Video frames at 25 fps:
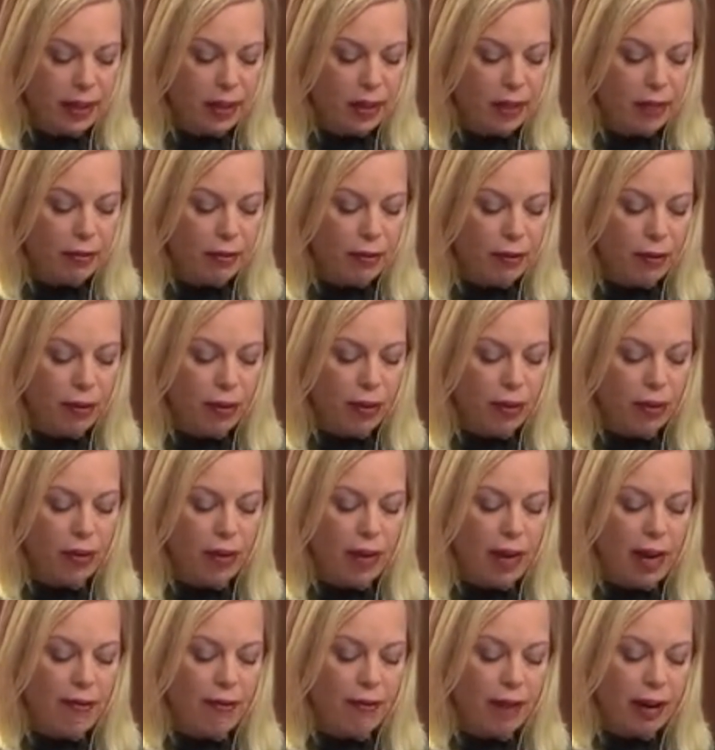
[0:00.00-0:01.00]
Further,
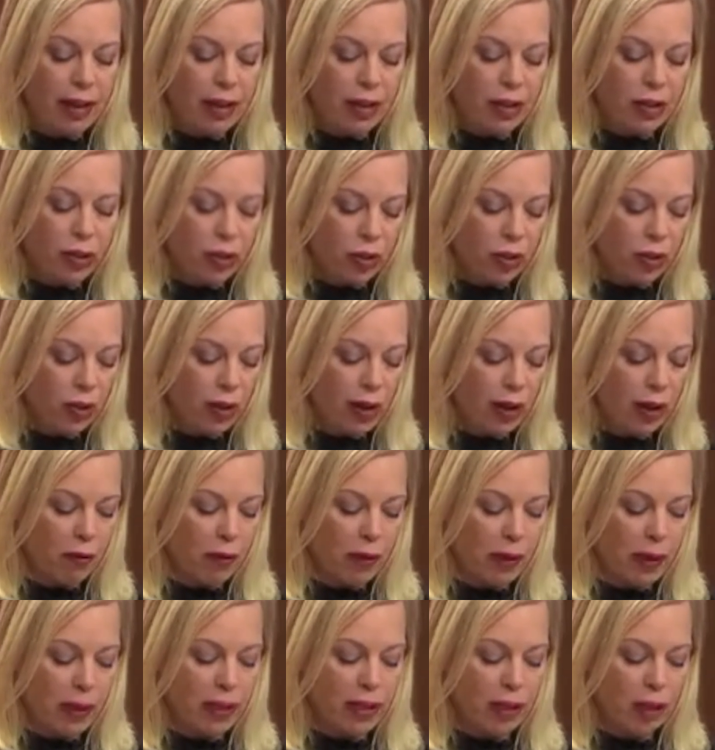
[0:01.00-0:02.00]
I find the Trudeau
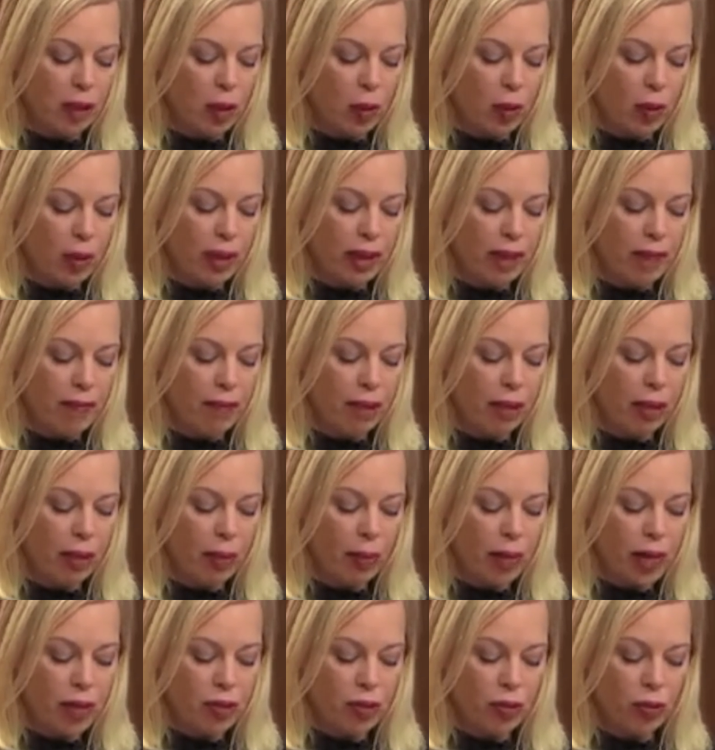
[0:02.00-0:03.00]
government's lowering of the
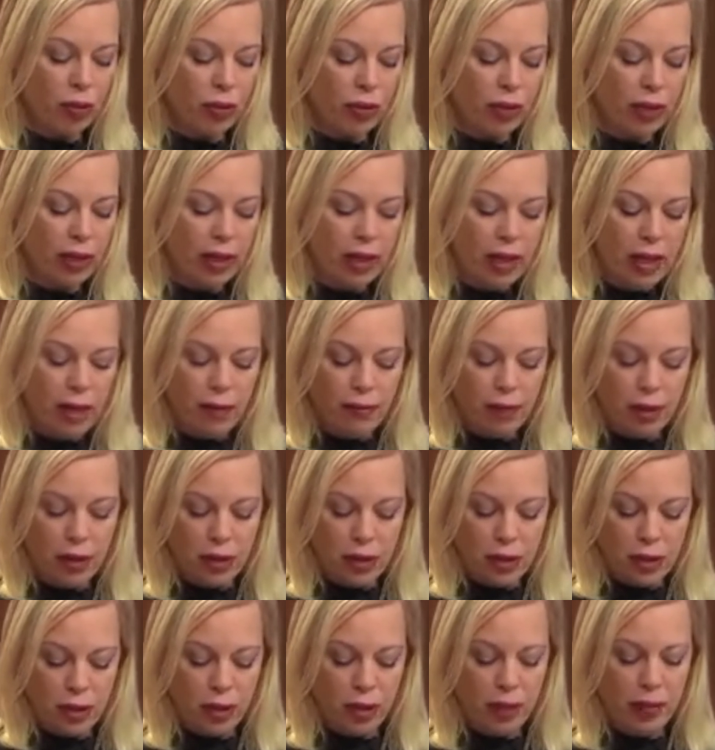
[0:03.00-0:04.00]
threshold for
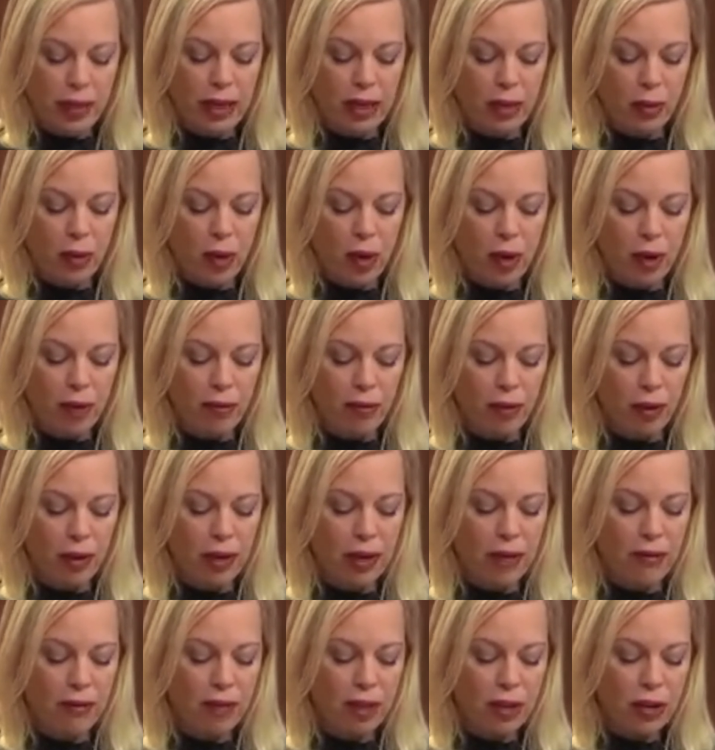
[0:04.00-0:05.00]
determining a wrongful
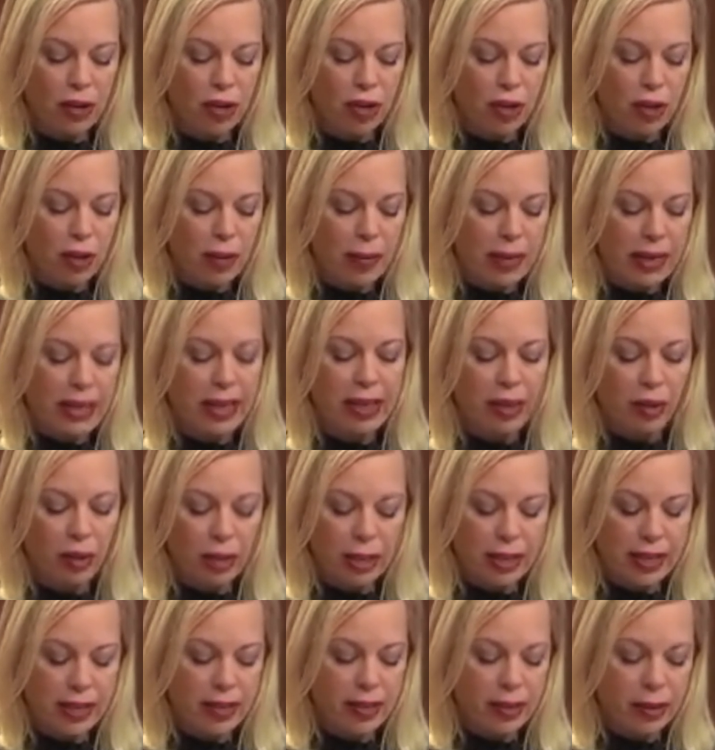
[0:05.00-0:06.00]
conviction to be
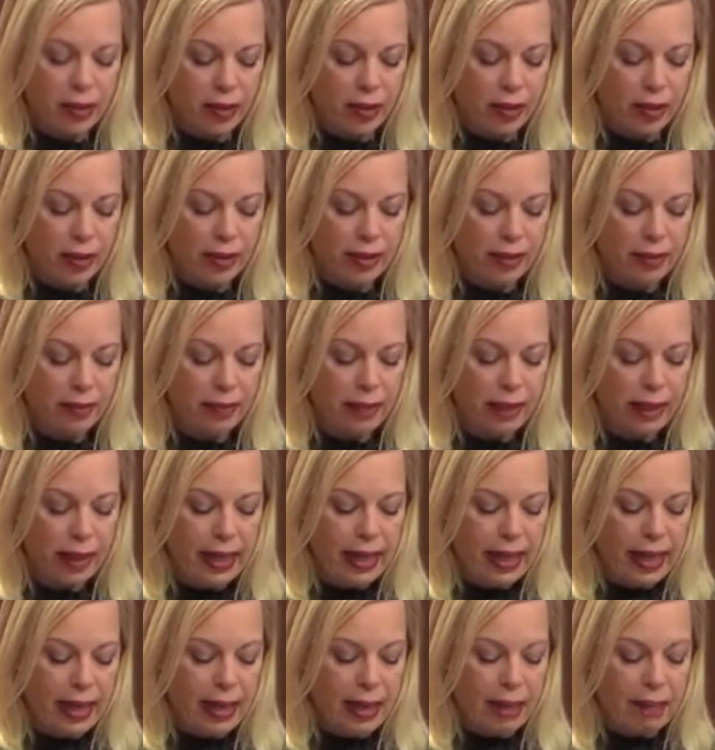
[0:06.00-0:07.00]
ill-considered.
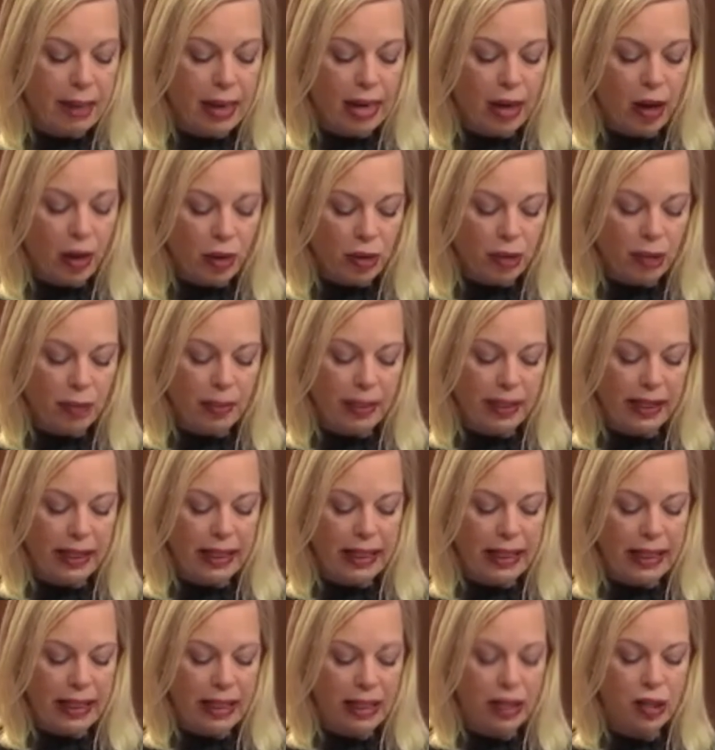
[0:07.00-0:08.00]
It may ultimately
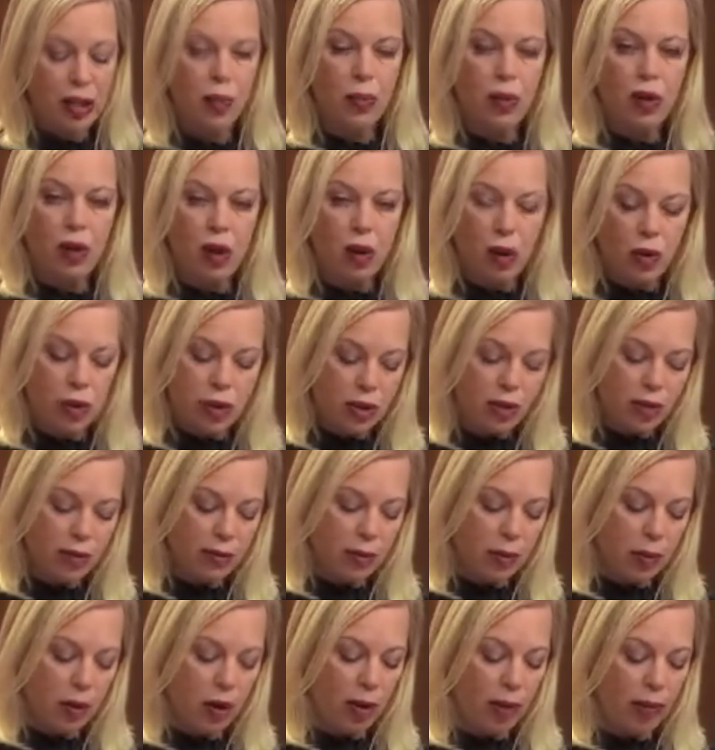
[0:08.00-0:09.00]
lead to a host
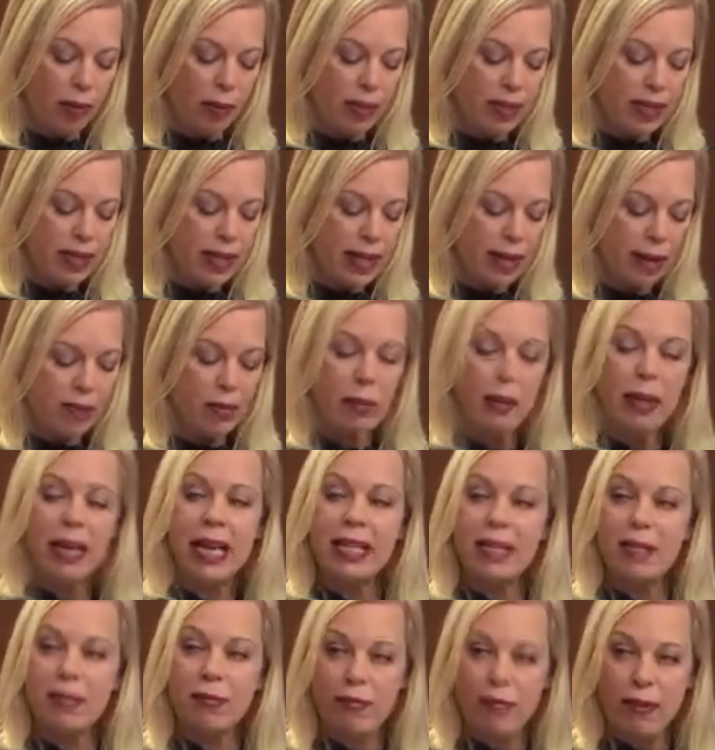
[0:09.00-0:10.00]
of problems the government
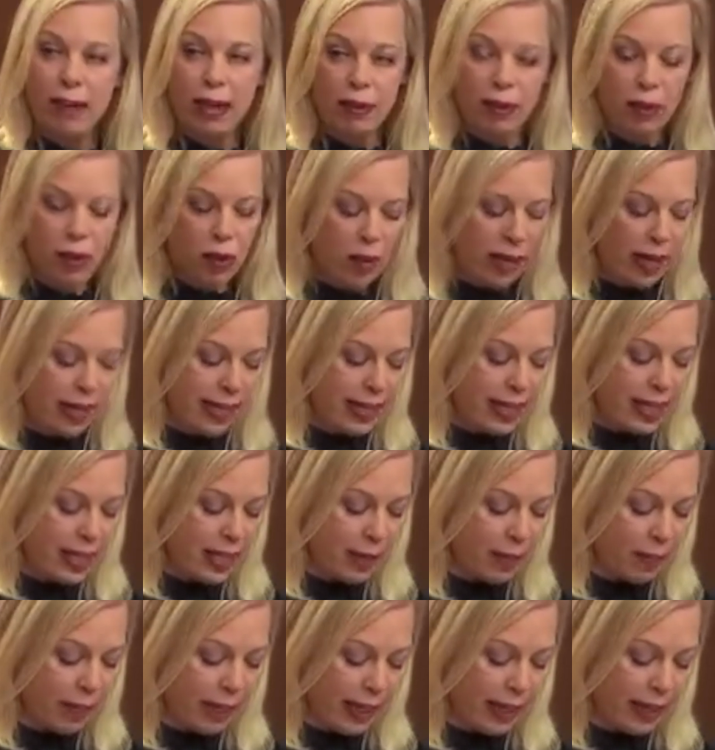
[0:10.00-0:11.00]
has failed to
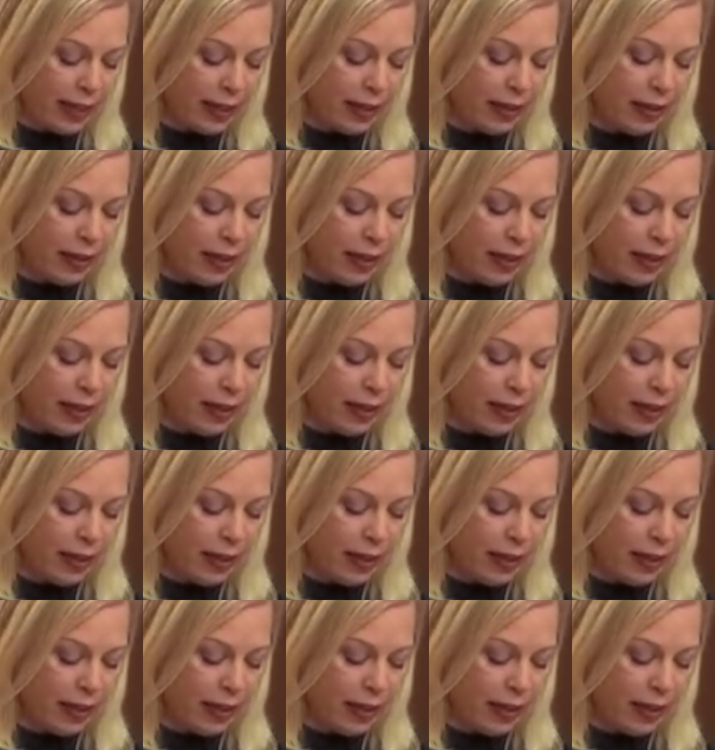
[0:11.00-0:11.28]
anticipate.